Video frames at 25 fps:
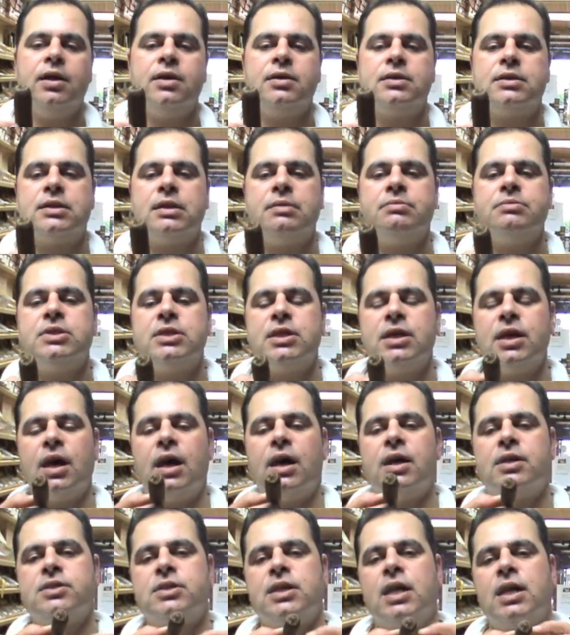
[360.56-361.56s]
some
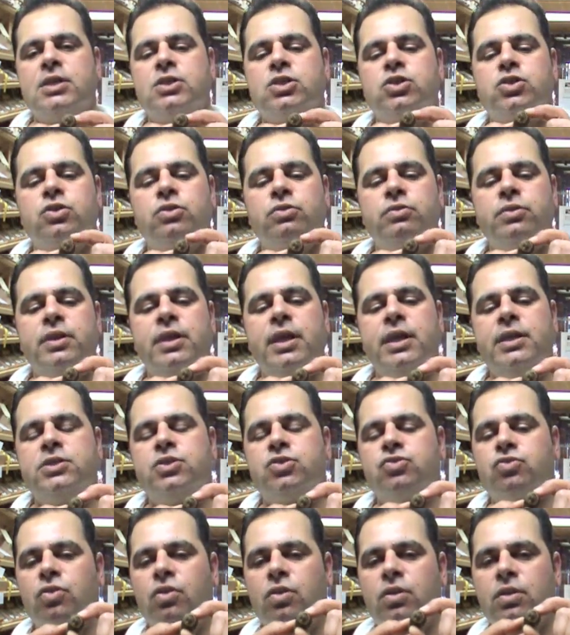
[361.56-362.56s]
cigars are so
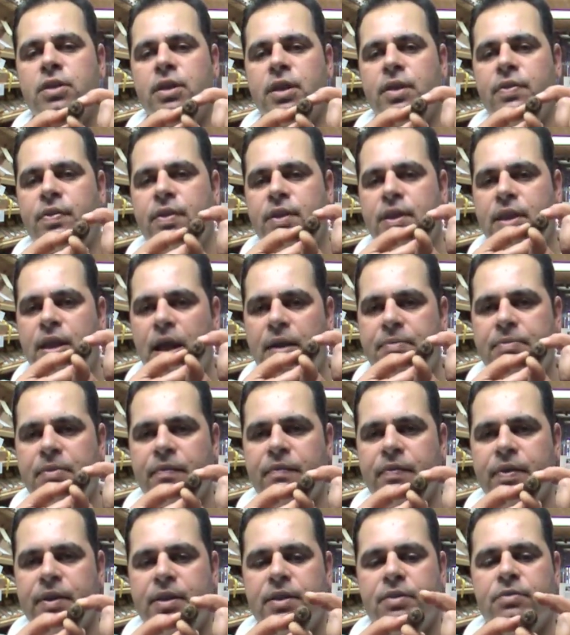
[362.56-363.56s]
dense rolled in the top
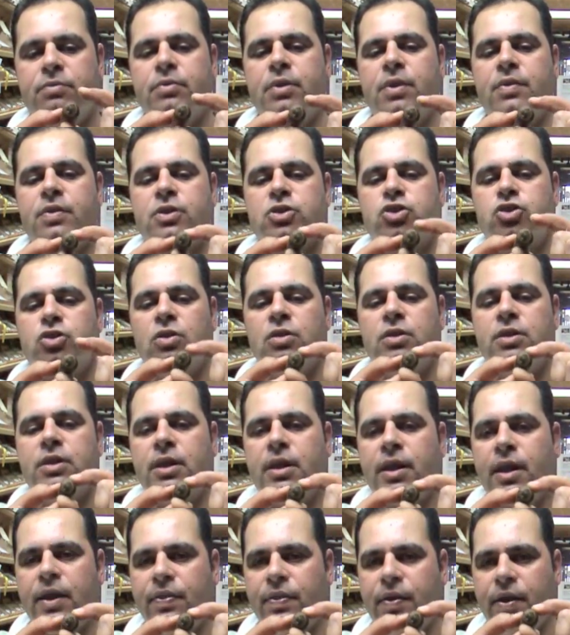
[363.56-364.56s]
of it, where the
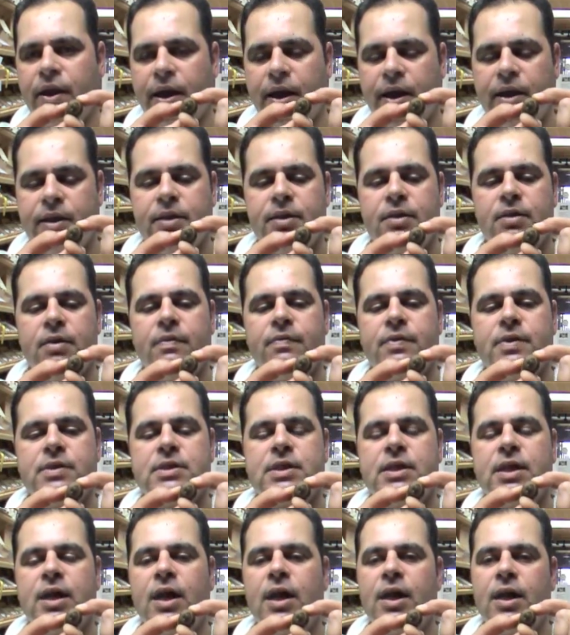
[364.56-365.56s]
shoulder and the head of the
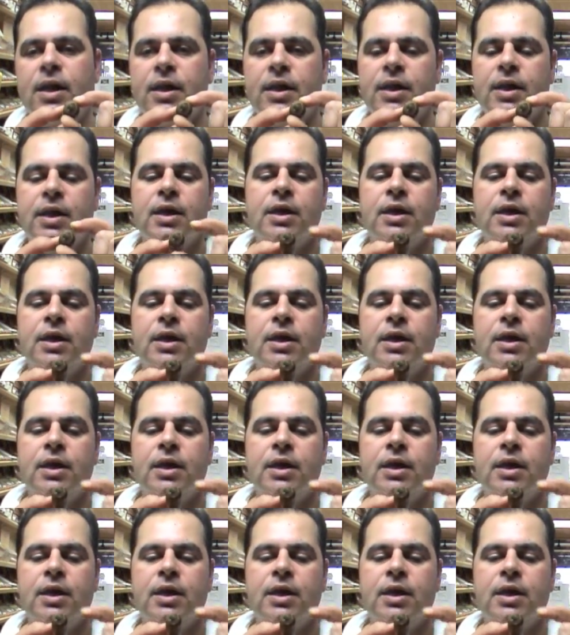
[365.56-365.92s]
cigar,